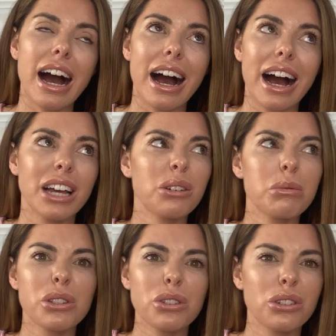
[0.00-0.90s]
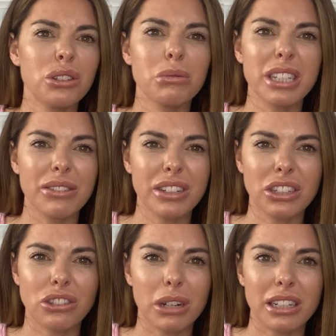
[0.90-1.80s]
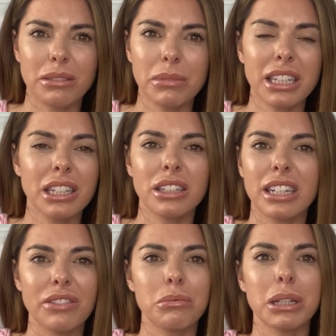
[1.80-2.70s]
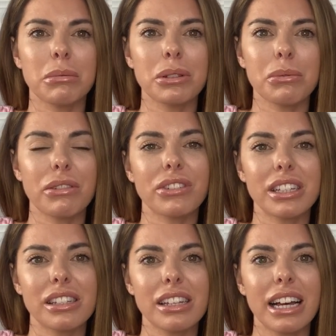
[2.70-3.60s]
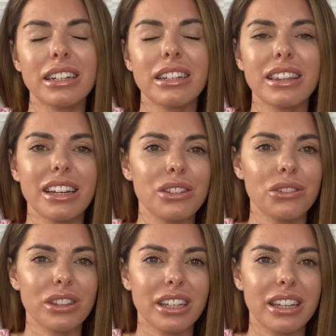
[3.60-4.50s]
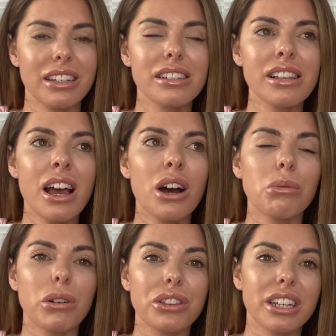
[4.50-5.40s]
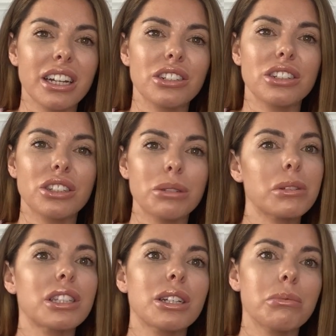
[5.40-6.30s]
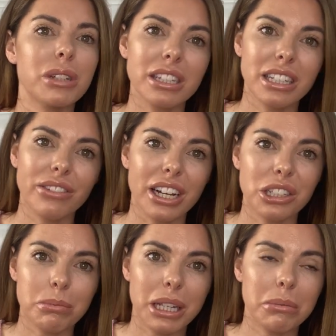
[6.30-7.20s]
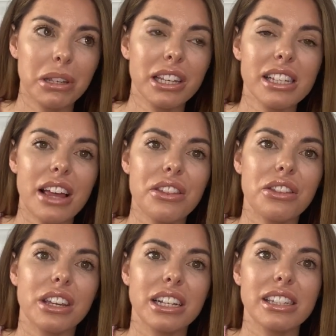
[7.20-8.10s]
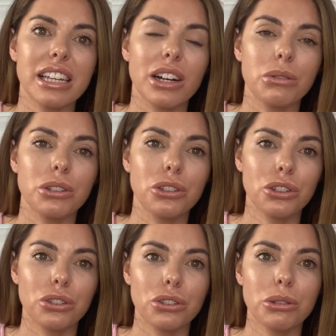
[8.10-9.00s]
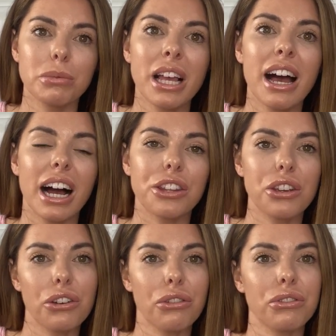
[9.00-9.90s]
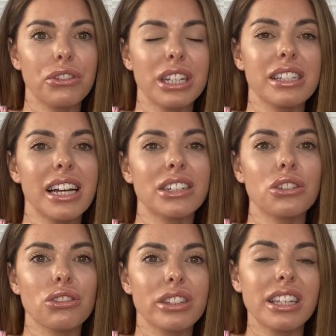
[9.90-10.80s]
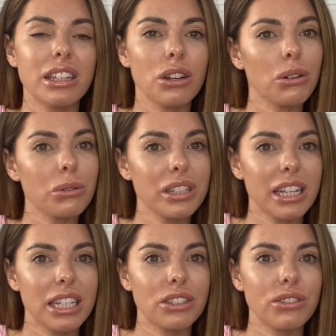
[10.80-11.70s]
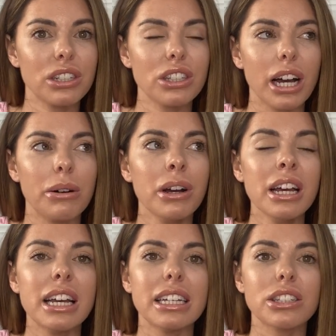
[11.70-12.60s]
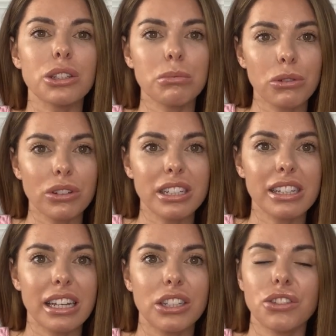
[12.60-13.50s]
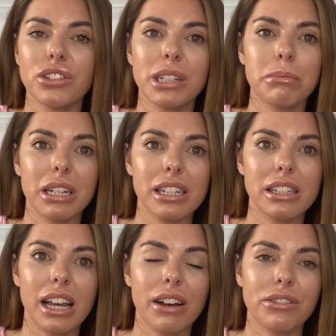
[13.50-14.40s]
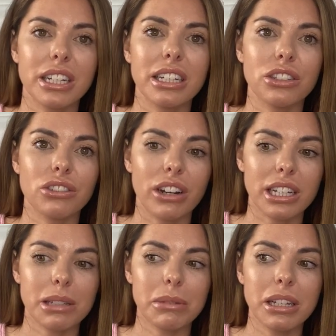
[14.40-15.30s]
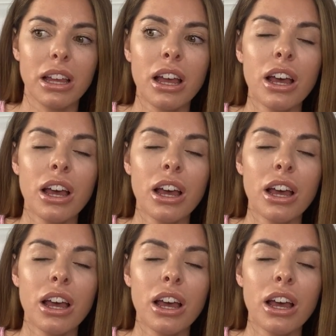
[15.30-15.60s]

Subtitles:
I always thought you would have a hysterectomy and then you'd never be able to have kids again. That's not the case. What they can actually do is they can wait till you've had your babies, and then they can take out your tubes and your ovaries, and it's just a keyhole surgery, so it's a smaller surgery compared to having a hysterectomy.